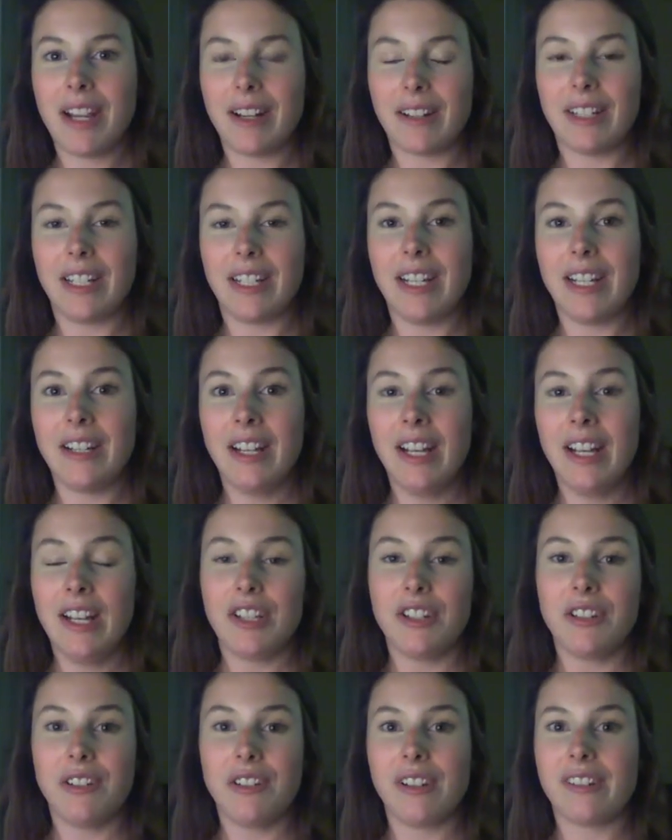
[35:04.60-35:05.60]
technique
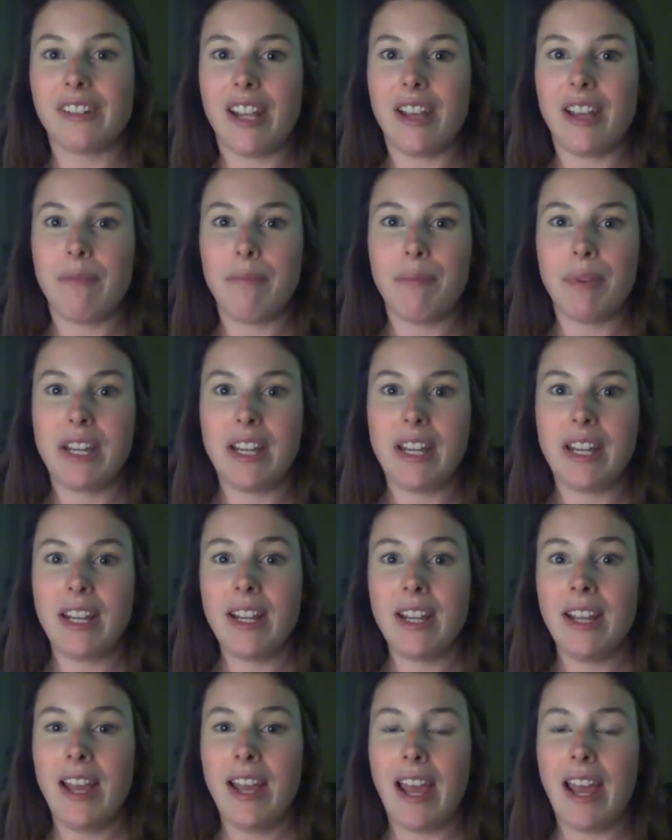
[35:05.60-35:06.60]
to Exam
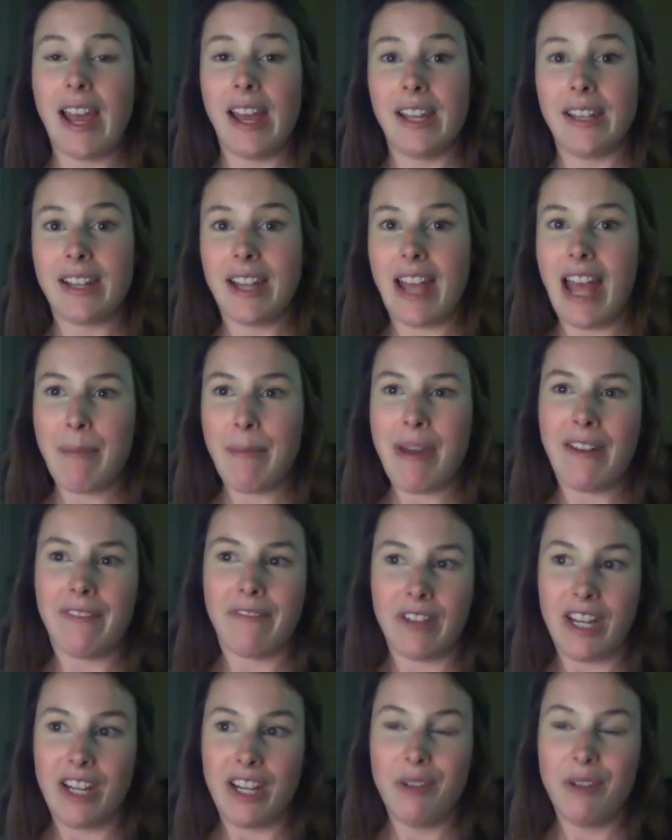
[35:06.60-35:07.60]
P and
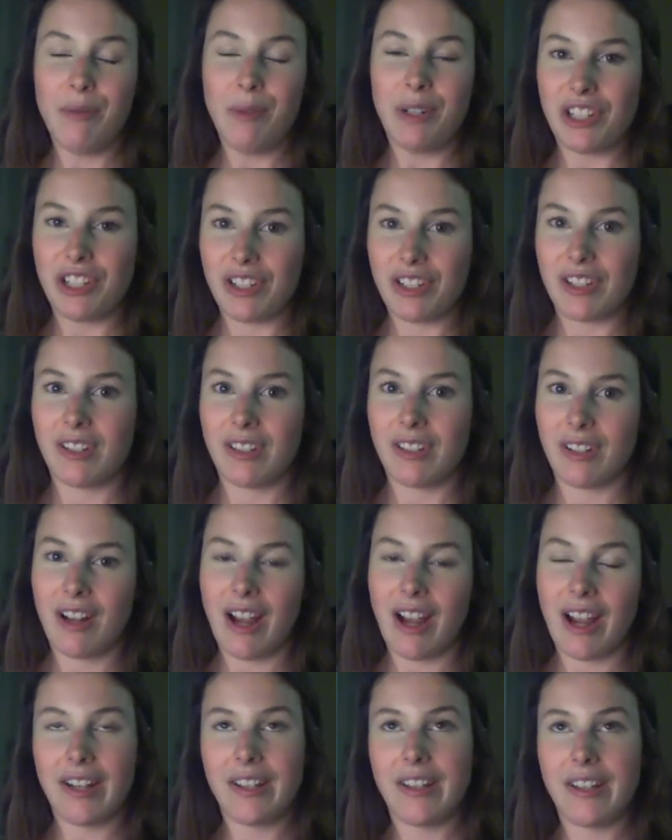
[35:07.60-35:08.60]
MFE, which is
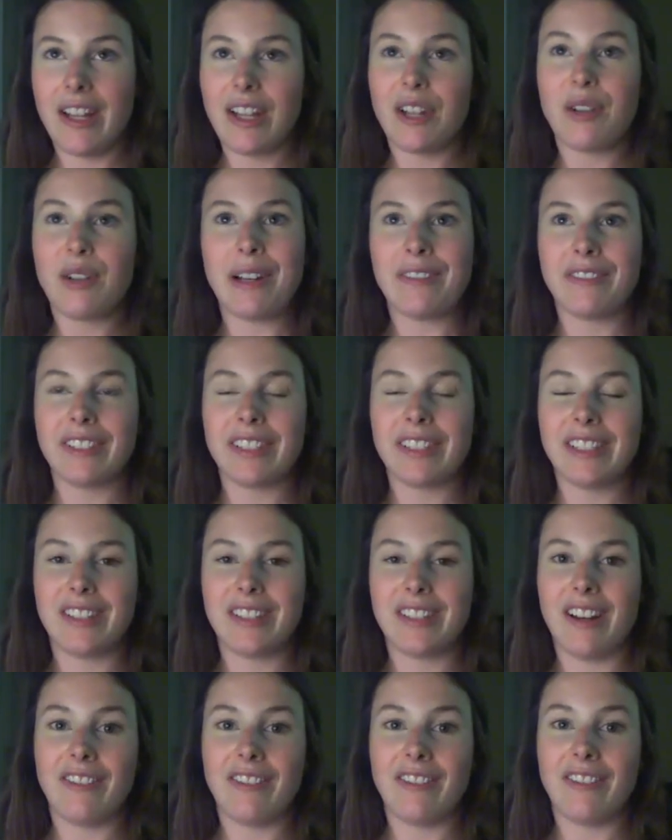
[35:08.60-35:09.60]
kind of the equivalent
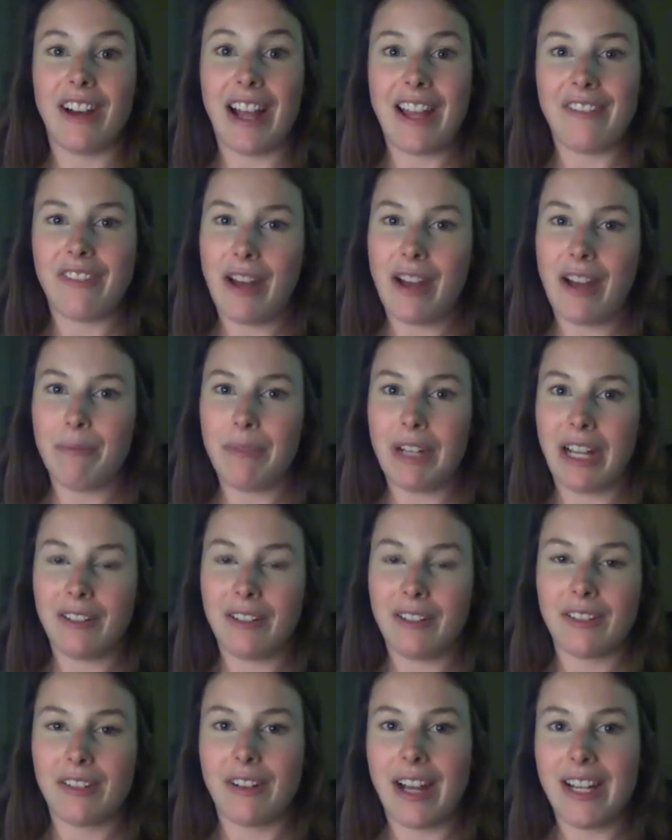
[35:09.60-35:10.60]
of IFM
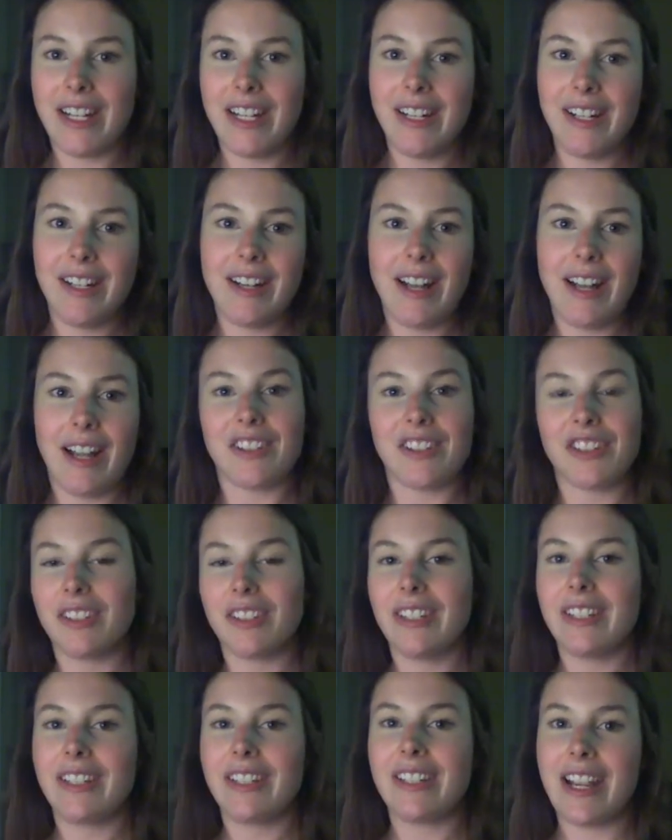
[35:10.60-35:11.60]
now. So I didn't
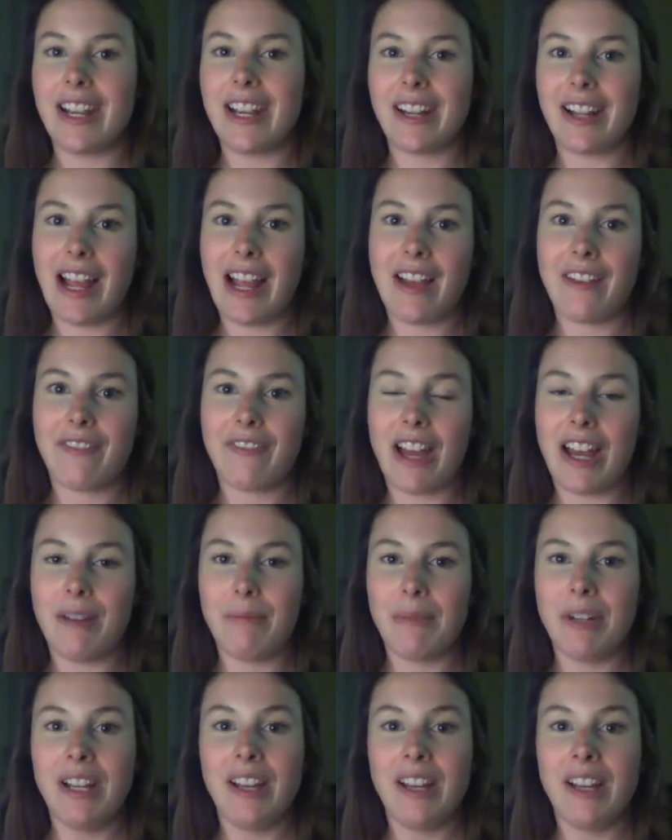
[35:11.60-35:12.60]
actually take
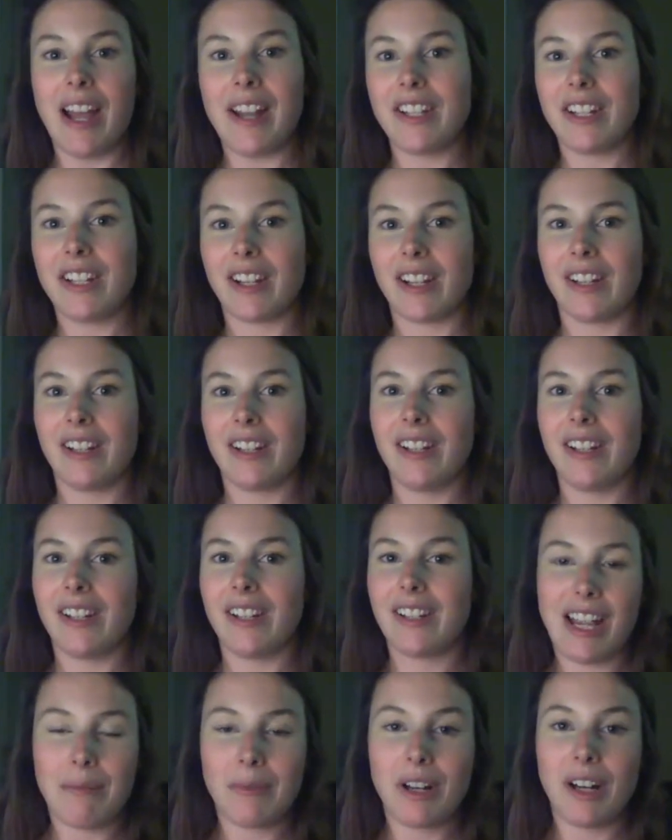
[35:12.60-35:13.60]
IFM. I took an
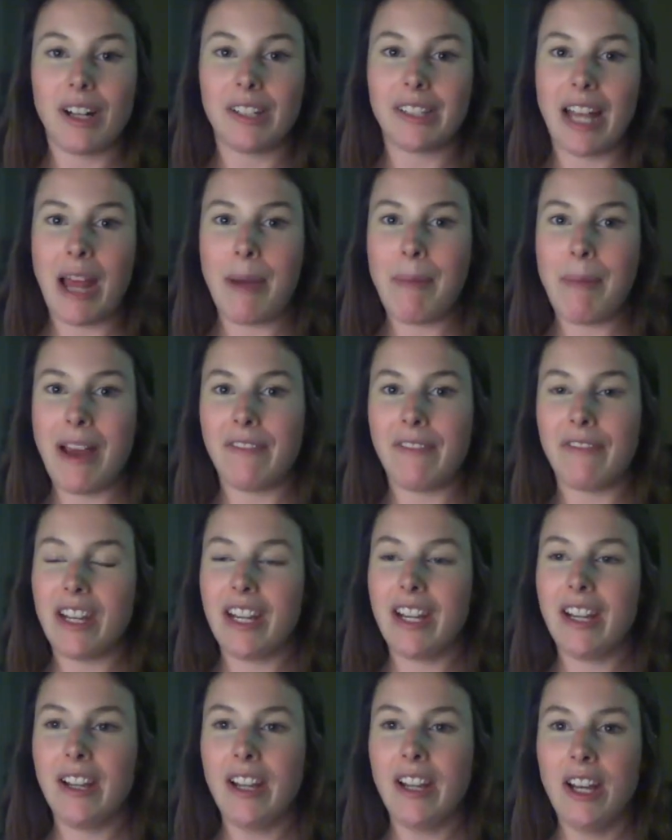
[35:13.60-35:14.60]
exam called
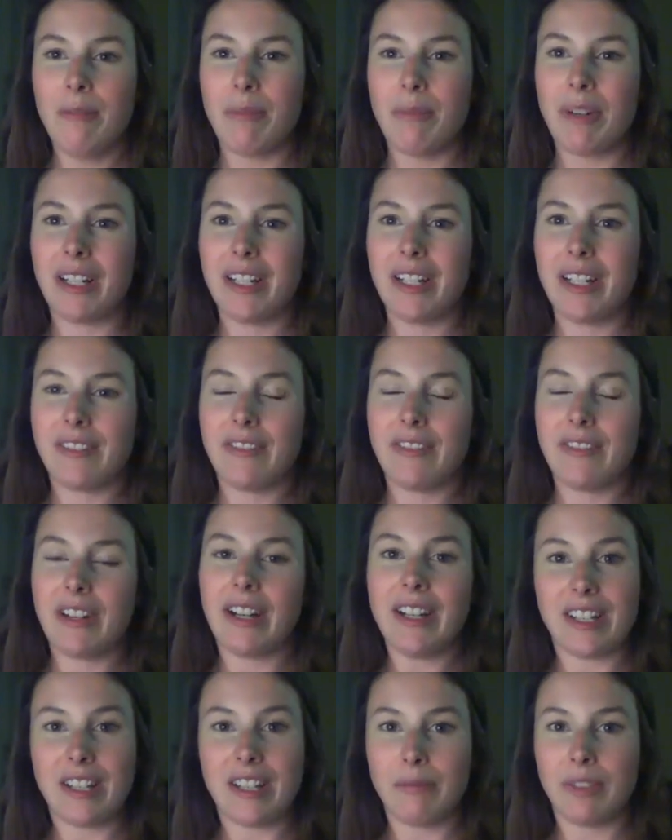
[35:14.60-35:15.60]
MFE, but it's
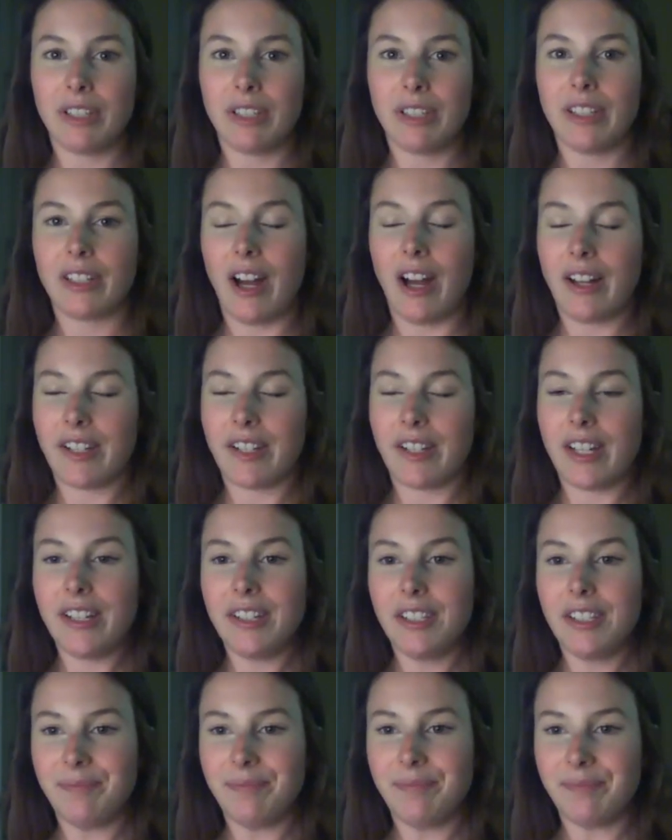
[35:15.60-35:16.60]
very similar content.